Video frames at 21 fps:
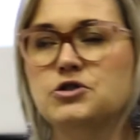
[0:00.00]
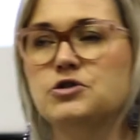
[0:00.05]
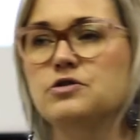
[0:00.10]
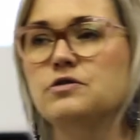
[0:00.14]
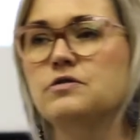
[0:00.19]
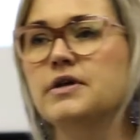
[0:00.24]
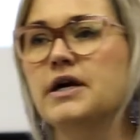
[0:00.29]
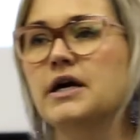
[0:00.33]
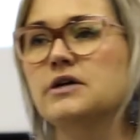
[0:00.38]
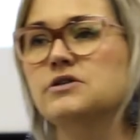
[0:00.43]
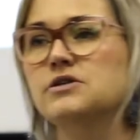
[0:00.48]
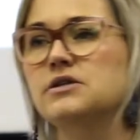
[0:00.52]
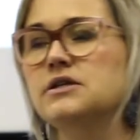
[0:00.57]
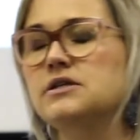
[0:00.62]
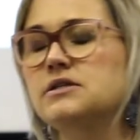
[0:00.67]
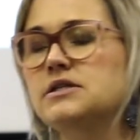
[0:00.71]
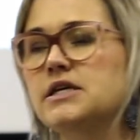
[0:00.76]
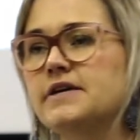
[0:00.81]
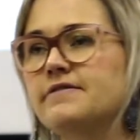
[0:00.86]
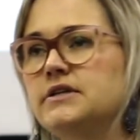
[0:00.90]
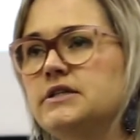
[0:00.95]

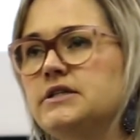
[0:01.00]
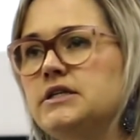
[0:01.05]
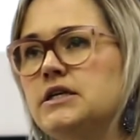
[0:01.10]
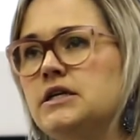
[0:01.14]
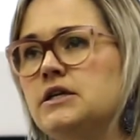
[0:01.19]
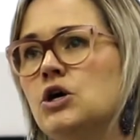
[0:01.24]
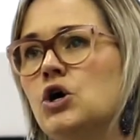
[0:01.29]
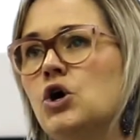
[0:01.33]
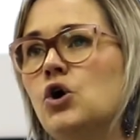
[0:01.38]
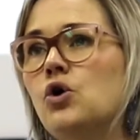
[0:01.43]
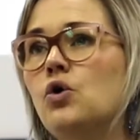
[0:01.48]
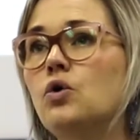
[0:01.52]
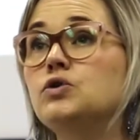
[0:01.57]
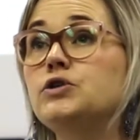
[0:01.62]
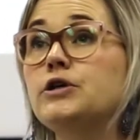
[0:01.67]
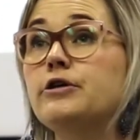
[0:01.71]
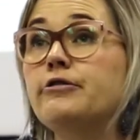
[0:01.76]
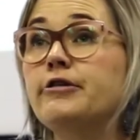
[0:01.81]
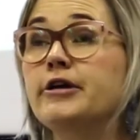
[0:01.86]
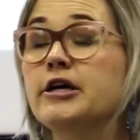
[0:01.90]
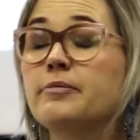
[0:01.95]
2017, or
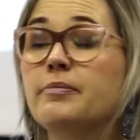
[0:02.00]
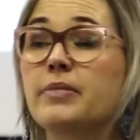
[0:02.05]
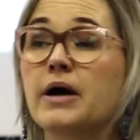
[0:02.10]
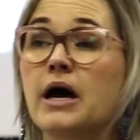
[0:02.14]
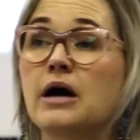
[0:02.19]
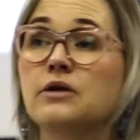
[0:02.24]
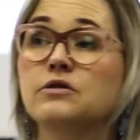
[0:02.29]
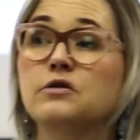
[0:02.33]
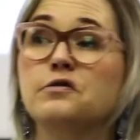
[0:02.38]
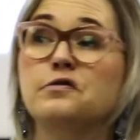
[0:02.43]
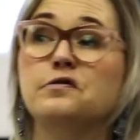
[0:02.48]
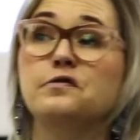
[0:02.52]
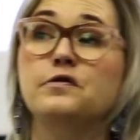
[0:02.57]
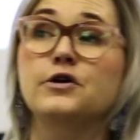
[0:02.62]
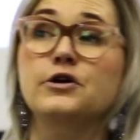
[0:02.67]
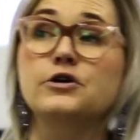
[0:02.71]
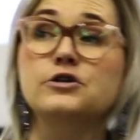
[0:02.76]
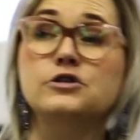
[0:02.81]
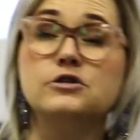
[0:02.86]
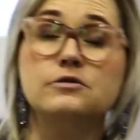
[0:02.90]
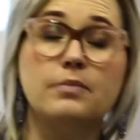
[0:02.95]
during about the
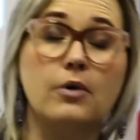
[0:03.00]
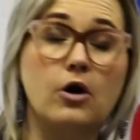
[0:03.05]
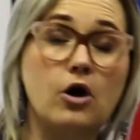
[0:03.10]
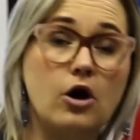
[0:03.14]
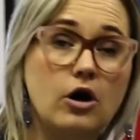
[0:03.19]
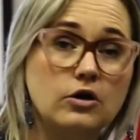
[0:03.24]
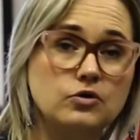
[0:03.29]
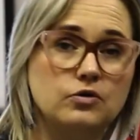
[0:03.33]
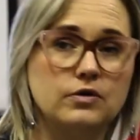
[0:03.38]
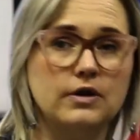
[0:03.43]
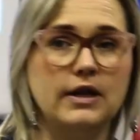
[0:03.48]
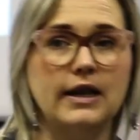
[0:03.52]
first part or the